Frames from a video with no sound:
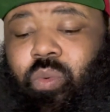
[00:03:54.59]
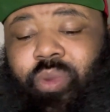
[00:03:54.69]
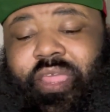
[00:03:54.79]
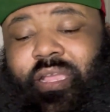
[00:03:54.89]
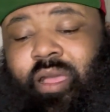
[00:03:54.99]

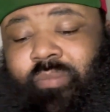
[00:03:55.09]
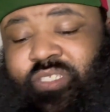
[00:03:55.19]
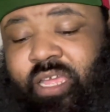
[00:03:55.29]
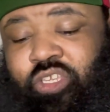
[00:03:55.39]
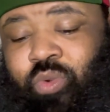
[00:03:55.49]
When it
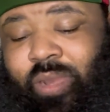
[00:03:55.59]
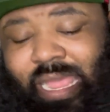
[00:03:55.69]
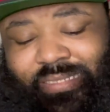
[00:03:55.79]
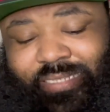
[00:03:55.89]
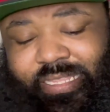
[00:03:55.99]
comes down to it,
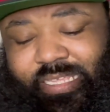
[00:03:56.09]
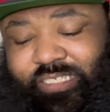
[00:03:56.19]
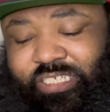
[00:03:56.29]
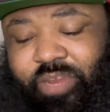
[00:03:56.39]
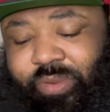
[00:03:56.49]
I see
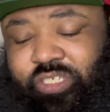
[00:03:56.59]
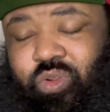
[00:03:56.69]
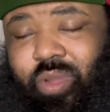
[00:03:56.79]
this series